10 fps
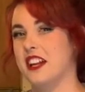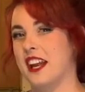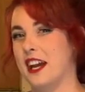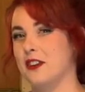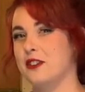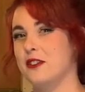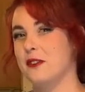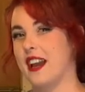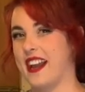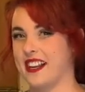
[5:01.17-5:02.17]
how do you
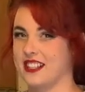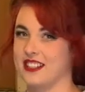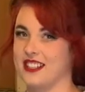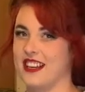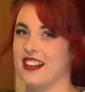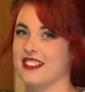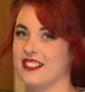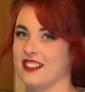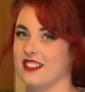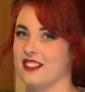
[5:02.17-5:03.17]
actually get
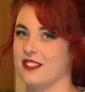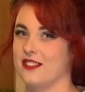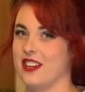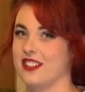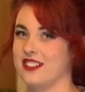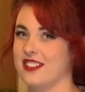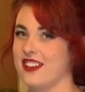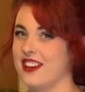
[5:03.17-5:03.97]
into this dress?